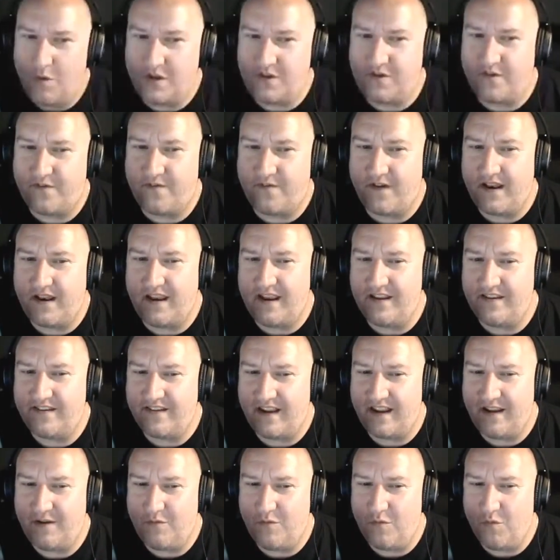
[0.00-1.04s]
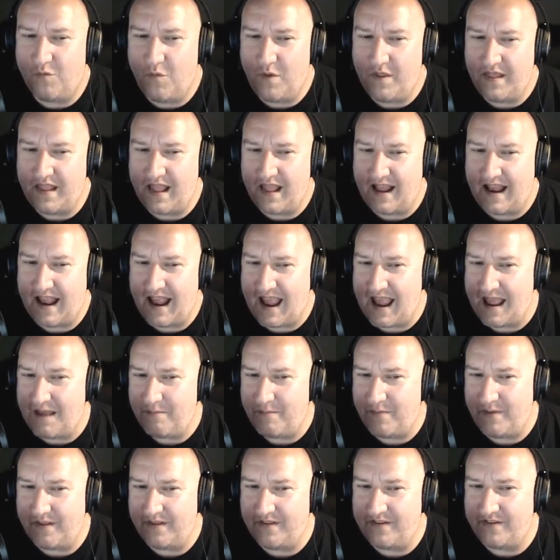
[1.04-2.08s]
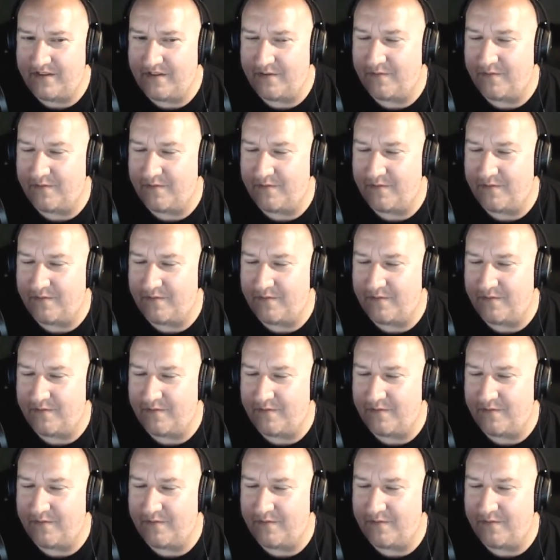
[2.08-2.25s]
funny is like when that happens the